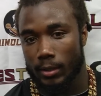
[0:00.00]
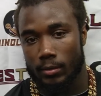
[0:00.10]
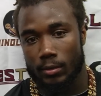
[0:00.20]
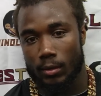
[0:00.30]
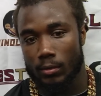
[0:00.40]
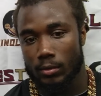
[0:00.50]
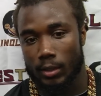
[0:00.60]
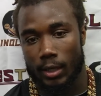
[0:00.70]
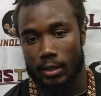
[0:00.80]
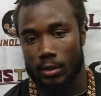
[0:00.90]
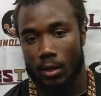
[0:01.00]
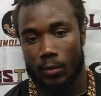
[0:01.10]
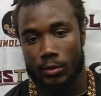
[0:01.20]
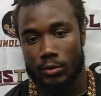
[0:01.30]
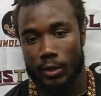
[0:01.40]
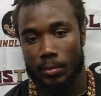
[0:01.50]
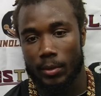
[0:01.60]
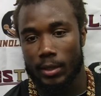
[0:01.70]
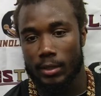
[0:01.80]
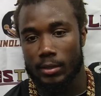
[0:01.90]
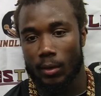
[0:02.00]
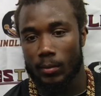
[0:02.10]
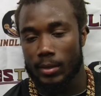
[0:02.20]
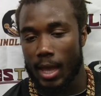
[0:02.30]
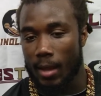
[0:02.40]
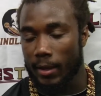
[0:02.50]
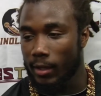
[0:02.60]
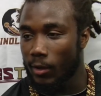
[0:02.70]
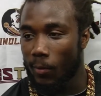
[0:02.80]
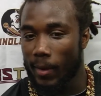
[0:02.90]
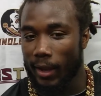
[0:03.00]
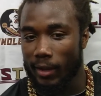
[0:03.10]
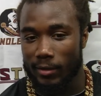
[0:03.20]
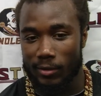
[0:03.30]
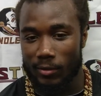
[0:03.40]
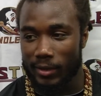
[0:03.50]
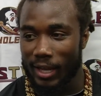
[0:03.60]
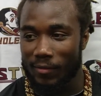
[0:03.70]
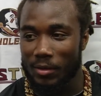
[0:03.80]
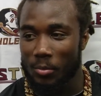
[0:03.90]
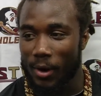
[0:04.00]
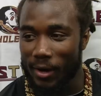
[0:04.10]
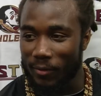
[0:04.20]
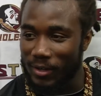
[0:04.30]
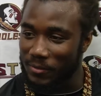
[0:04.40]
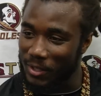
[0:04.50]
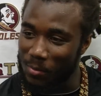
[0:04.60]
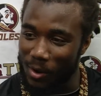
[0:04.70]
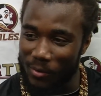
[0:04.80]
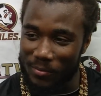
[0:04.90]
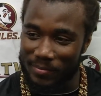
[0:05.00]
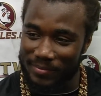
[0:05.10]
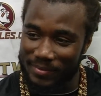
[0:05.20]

And, you know, it's always great playing against hometown. They could go back, and, you know, they have a little bragging rights when they go back home.